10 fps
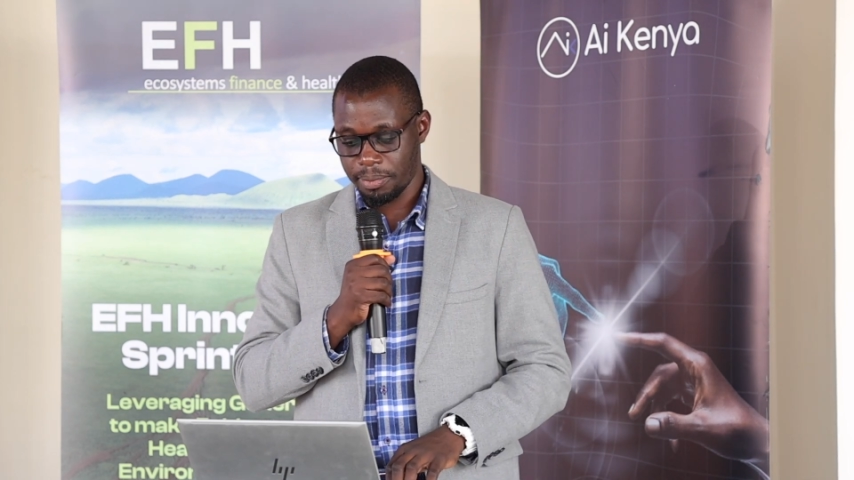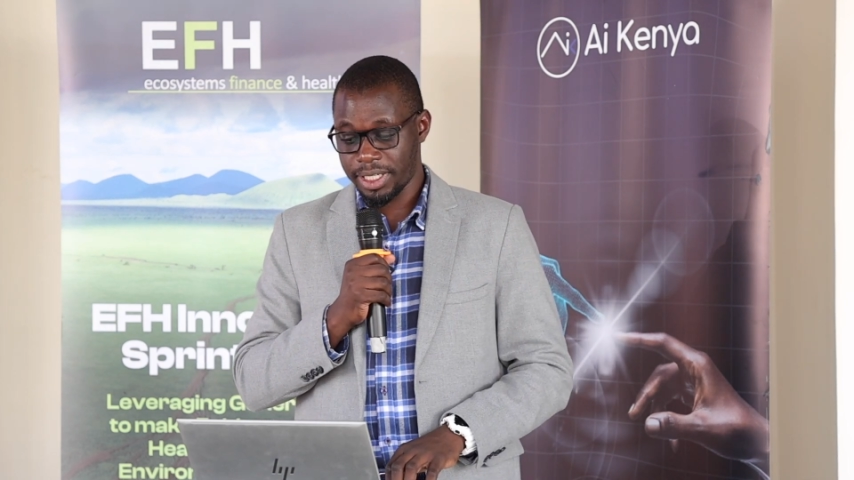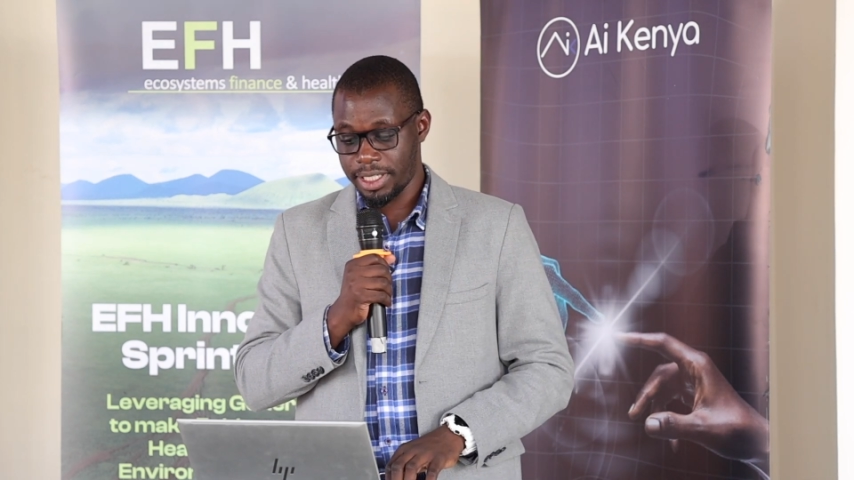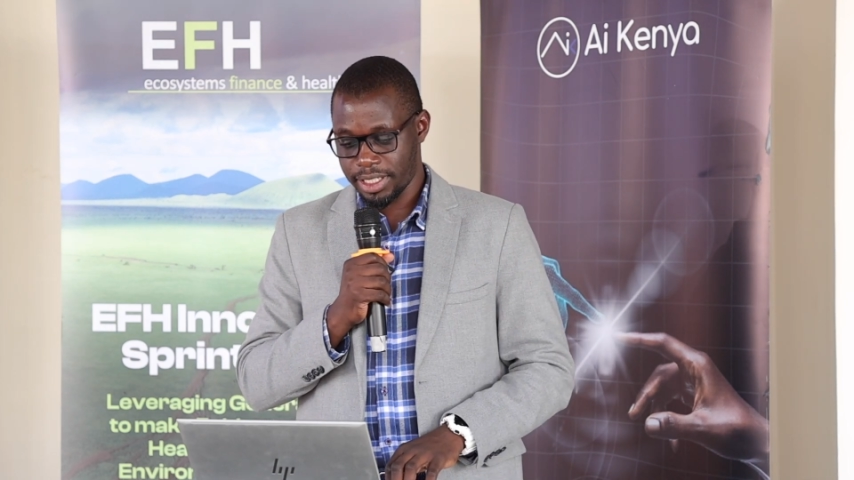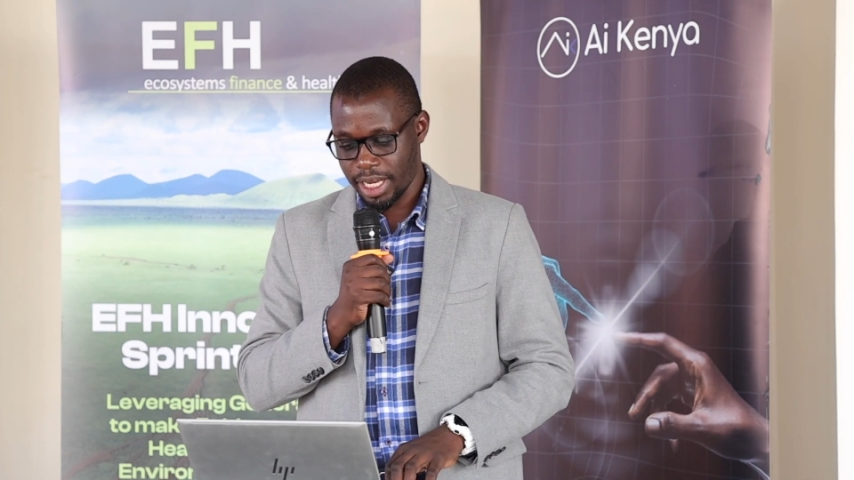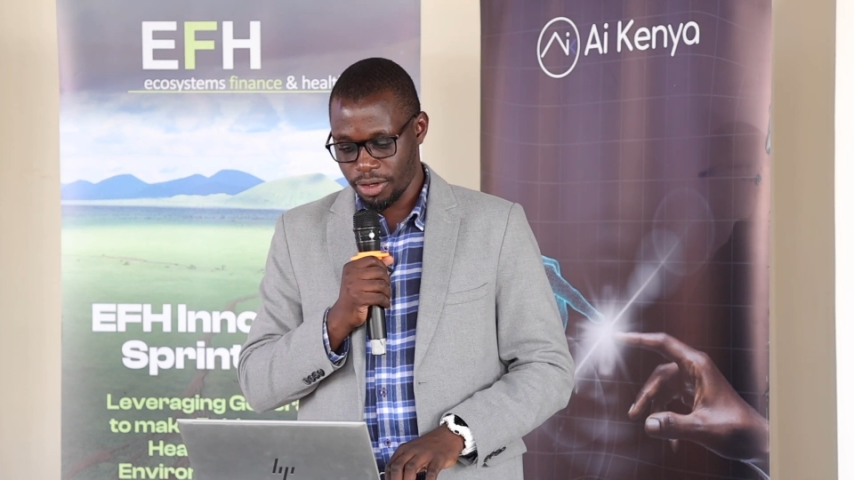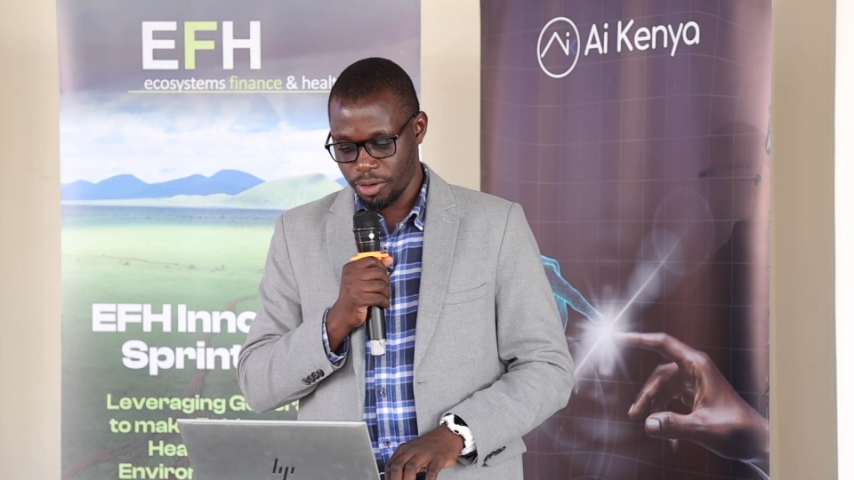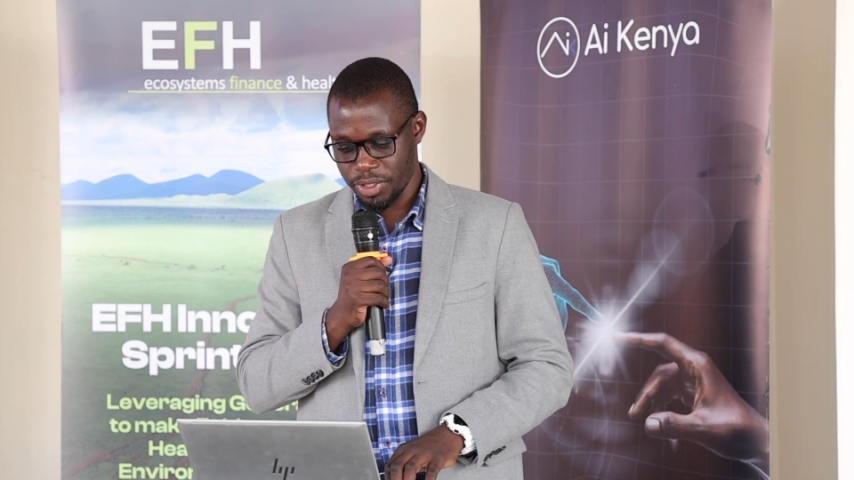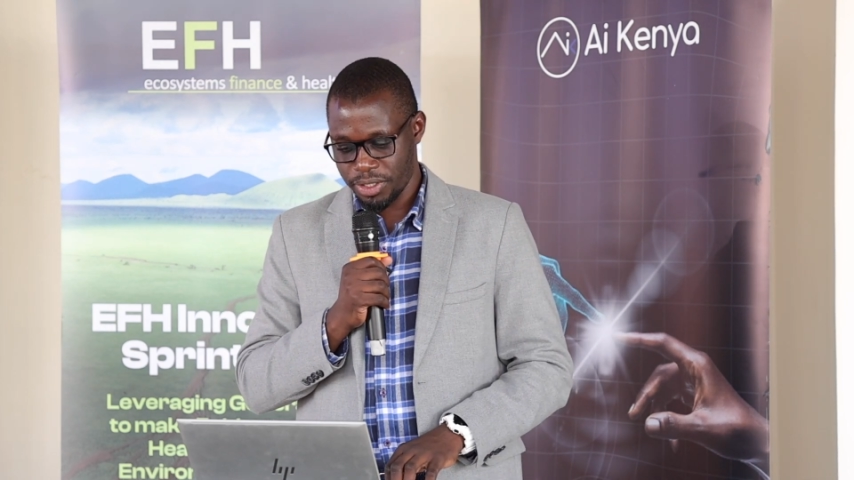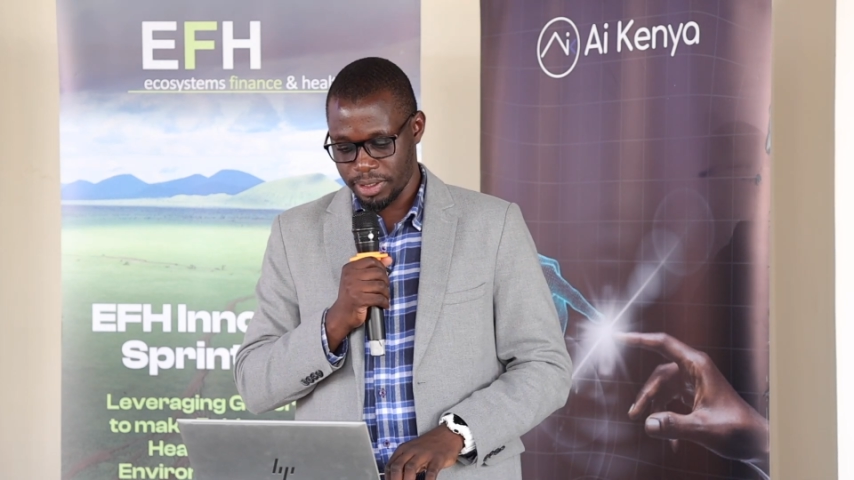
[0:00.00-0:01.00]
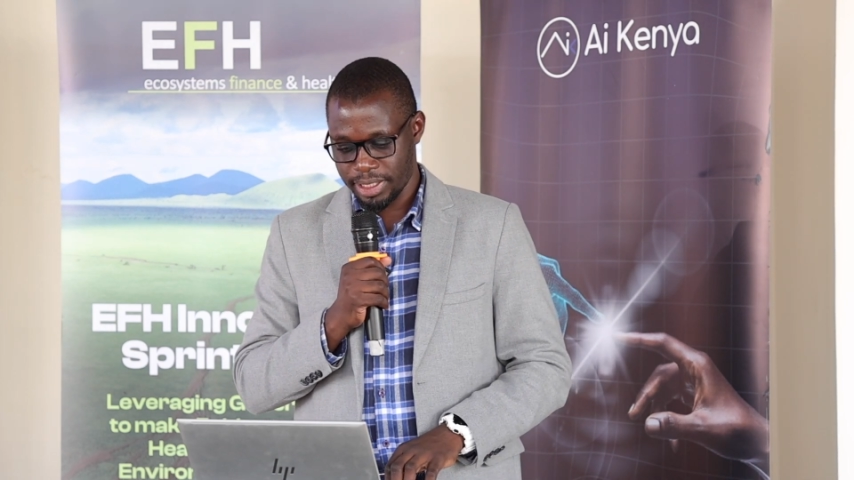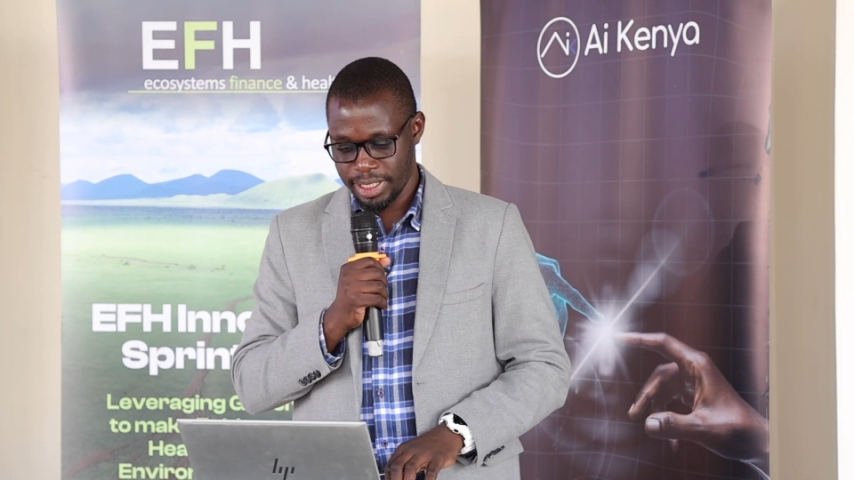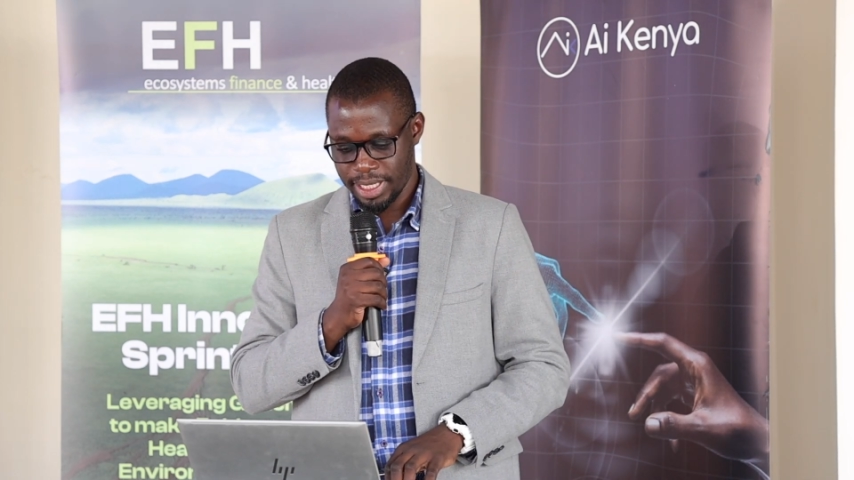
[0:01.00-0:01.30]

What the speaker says: British High Commission.